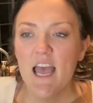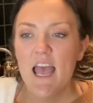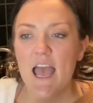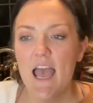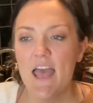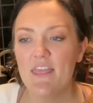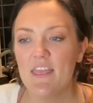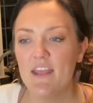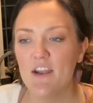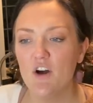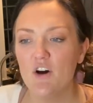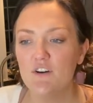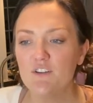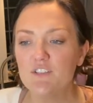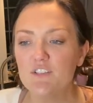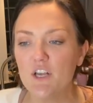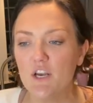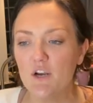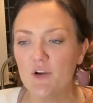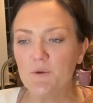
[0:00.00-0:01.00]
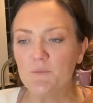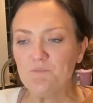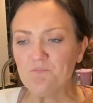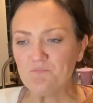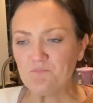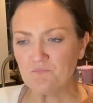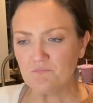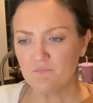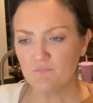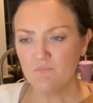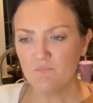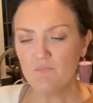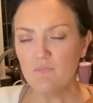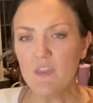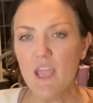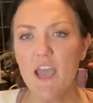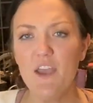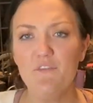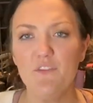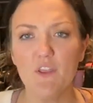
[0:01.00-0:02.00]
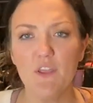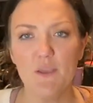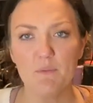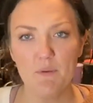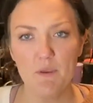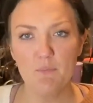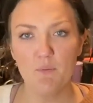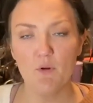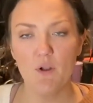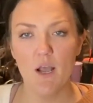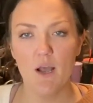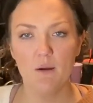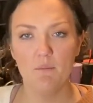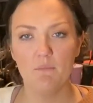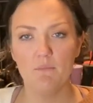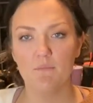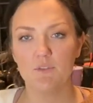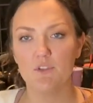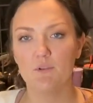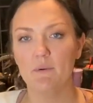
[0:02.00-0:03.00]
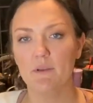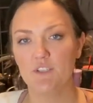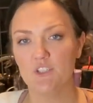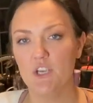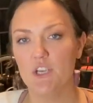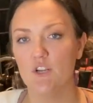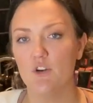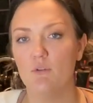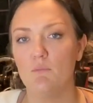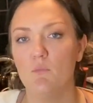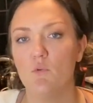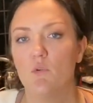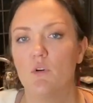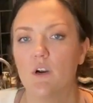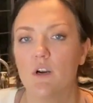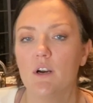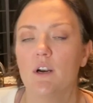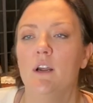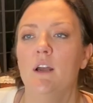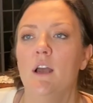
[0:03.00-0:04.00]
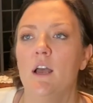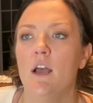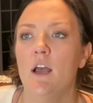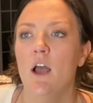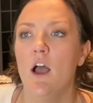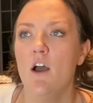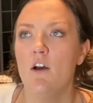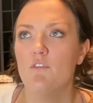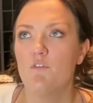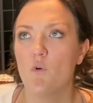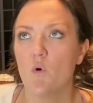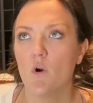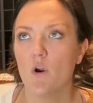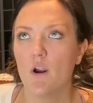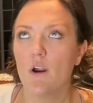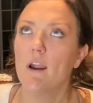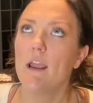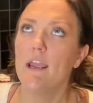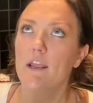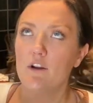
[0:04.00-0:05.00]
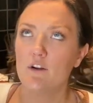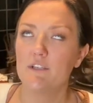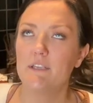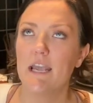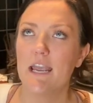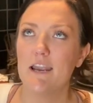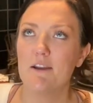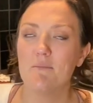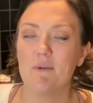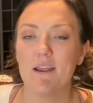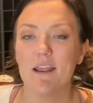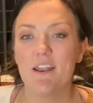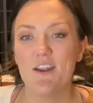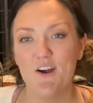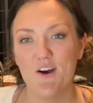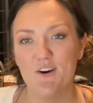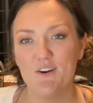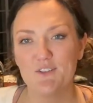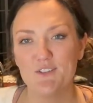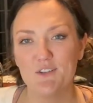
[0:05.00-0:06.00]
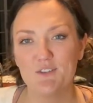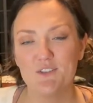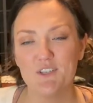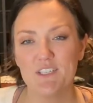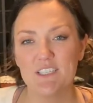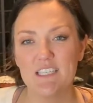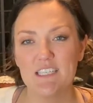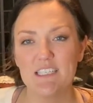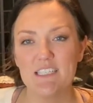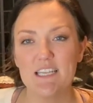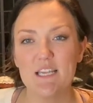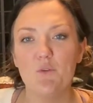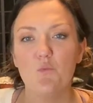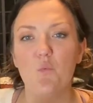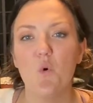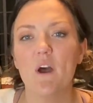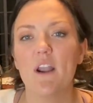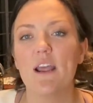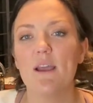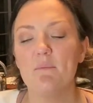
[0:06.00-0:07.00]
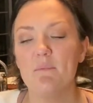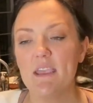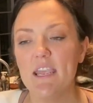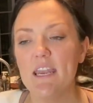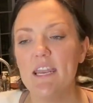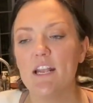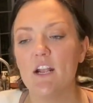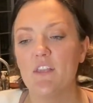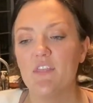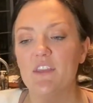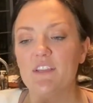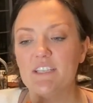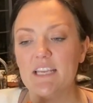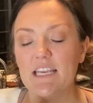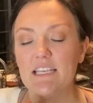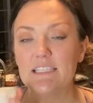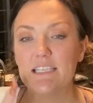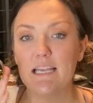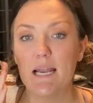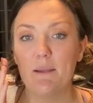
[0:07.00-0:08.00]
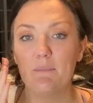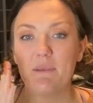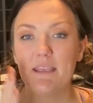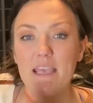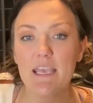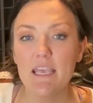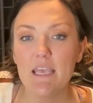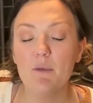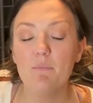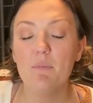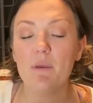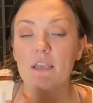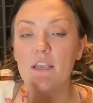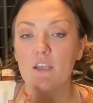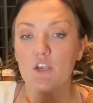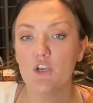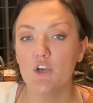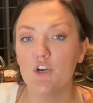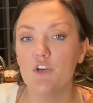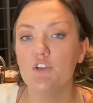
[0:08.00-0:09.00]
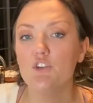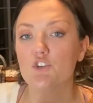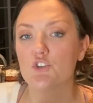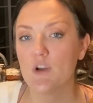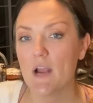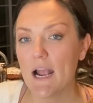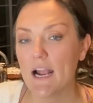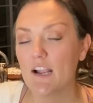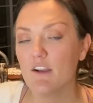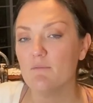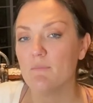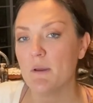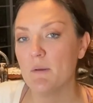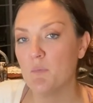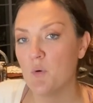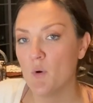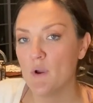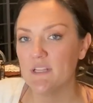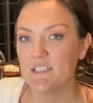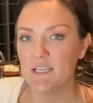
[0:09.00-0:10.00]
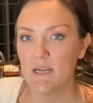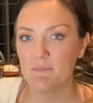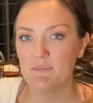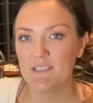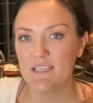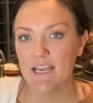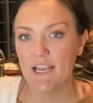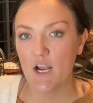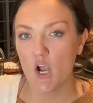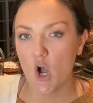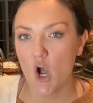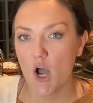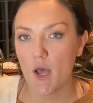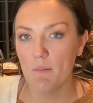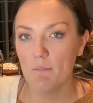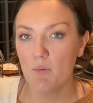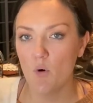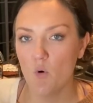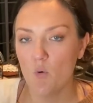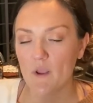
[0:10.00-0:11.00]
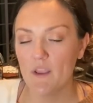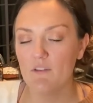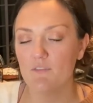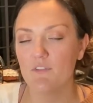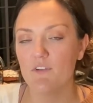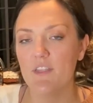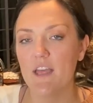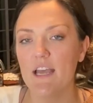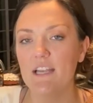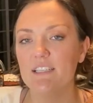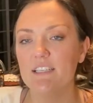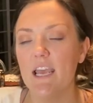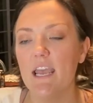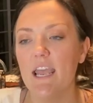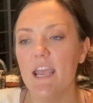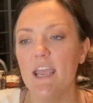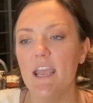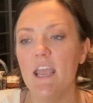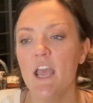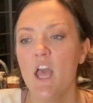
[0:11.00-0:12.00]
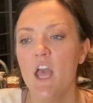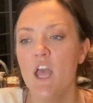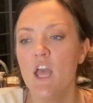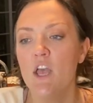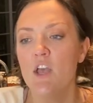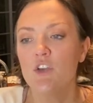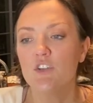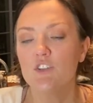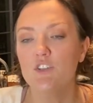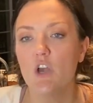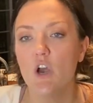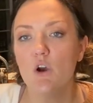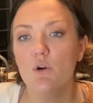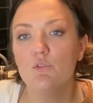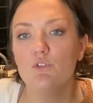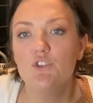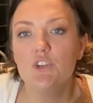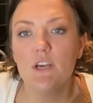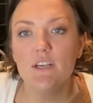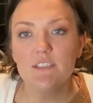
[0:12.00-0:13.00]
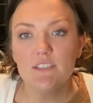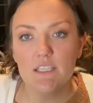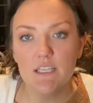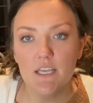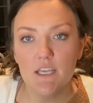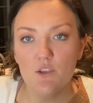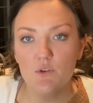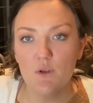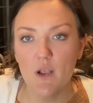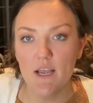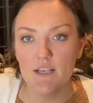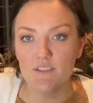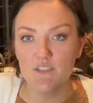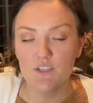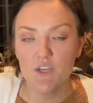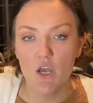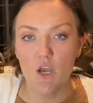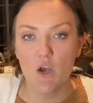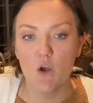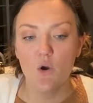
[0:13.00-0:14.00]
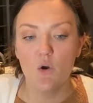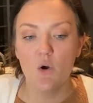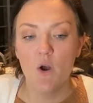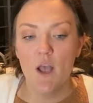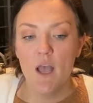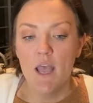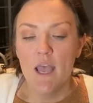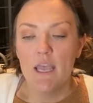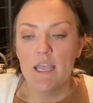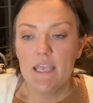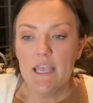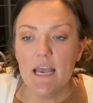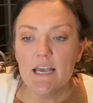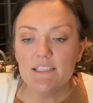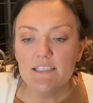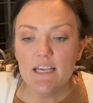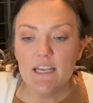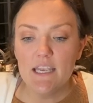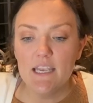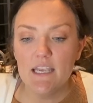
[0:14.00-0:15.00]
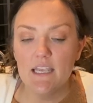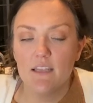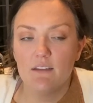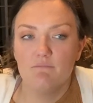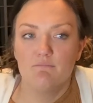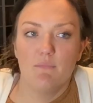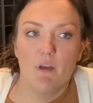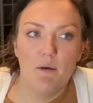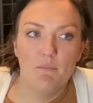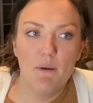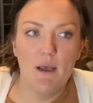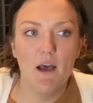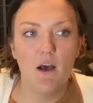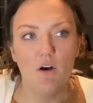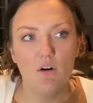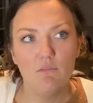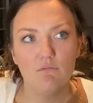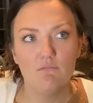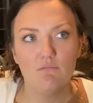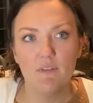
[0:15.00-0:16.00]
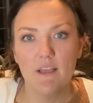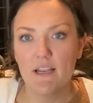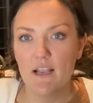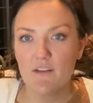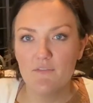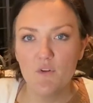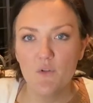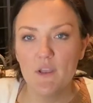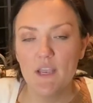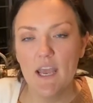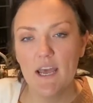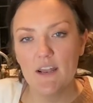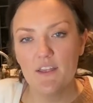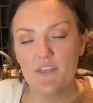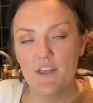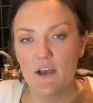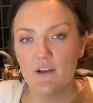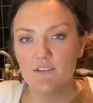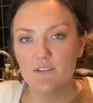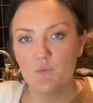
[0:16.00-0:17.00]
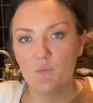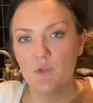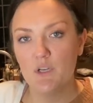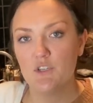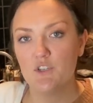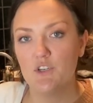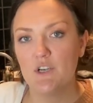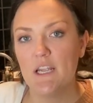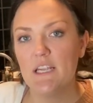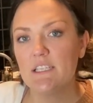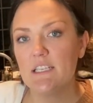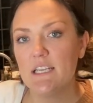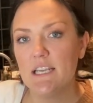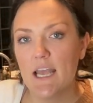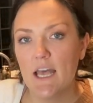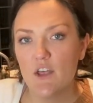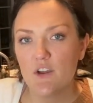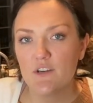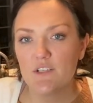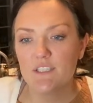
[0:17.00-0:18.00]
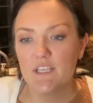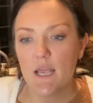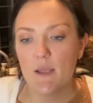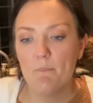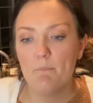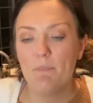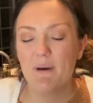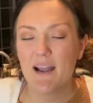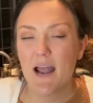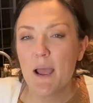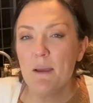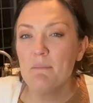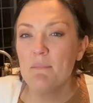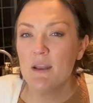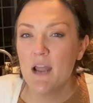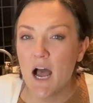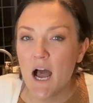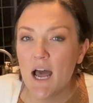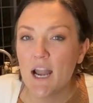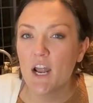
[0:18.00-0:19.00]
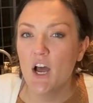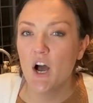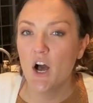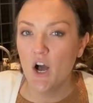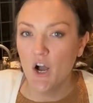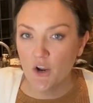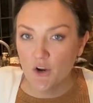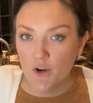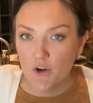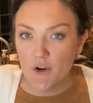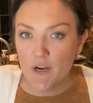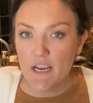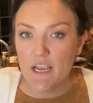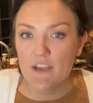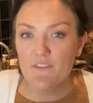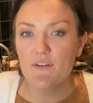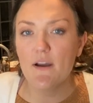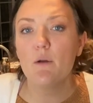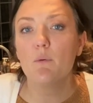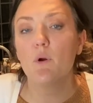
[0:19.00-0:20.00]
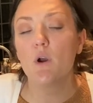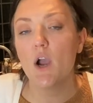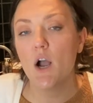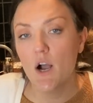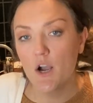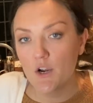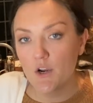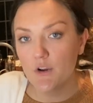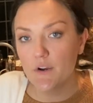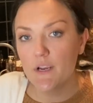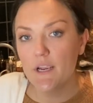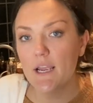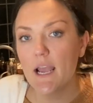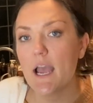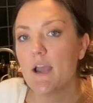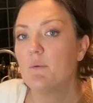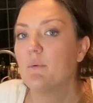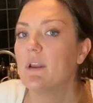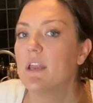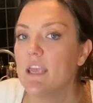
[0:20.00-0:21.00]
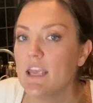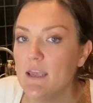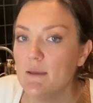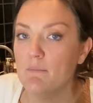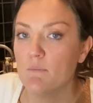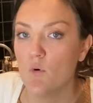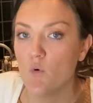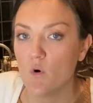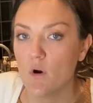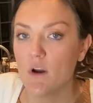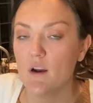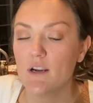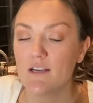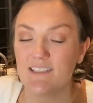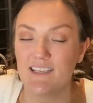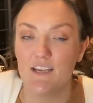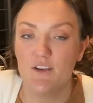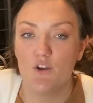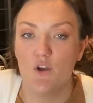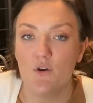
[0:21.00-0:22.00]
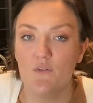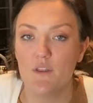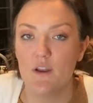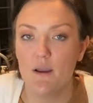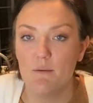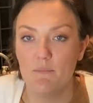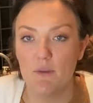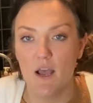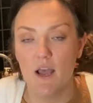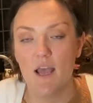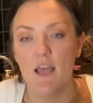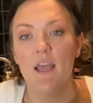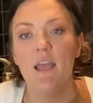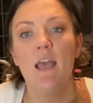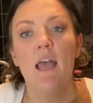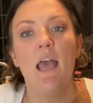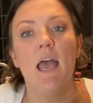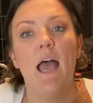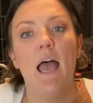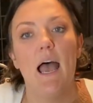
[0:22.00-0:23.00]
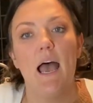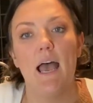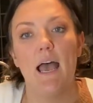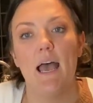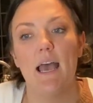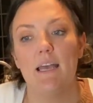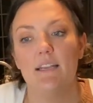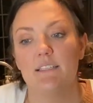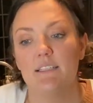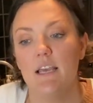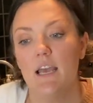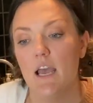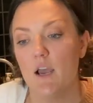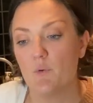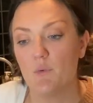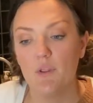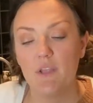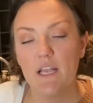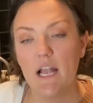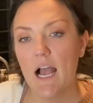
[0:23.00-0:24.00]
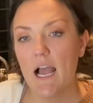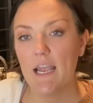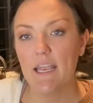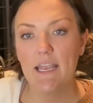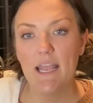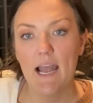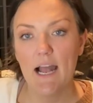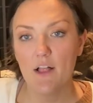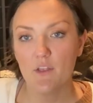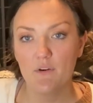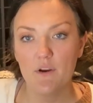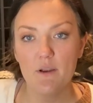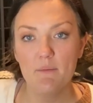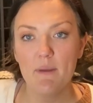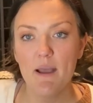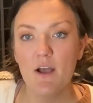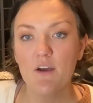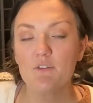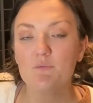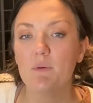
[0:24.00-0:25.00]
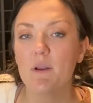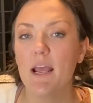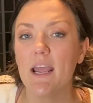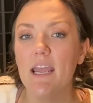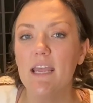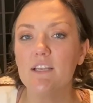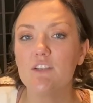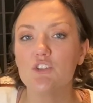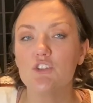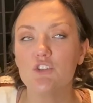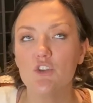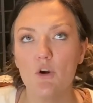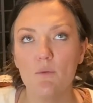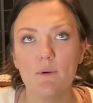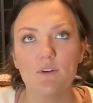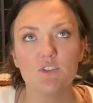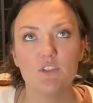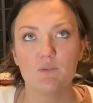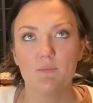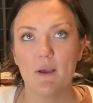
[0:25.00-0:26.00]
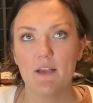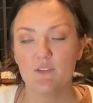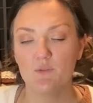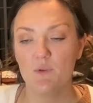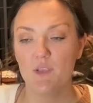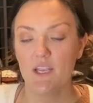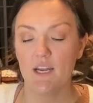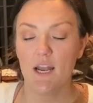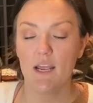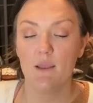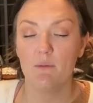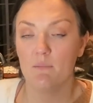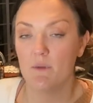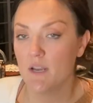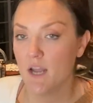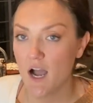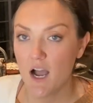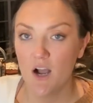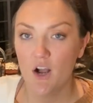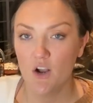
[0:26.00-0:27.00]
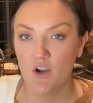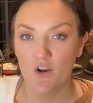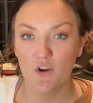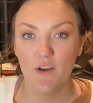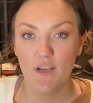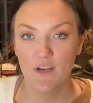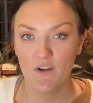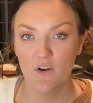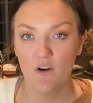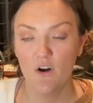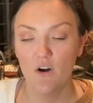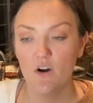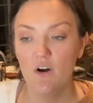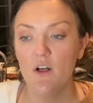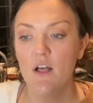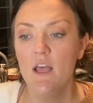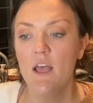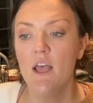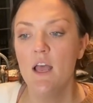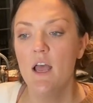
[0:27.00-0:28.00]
And then also, I feel like people come to my channel more for entertainment, and also just to see what I'm eating on the days that I'm keeping good track of my points and I'm staying on point for that day. So just to let you guys know, yes, I eat about, like, I've only had 1,118 calories today, but I'm not hungry. If I were hungry, I would eat more because I know that I'm not at a really high calorie amount, but I ate so much this past week and I am not hungry at all.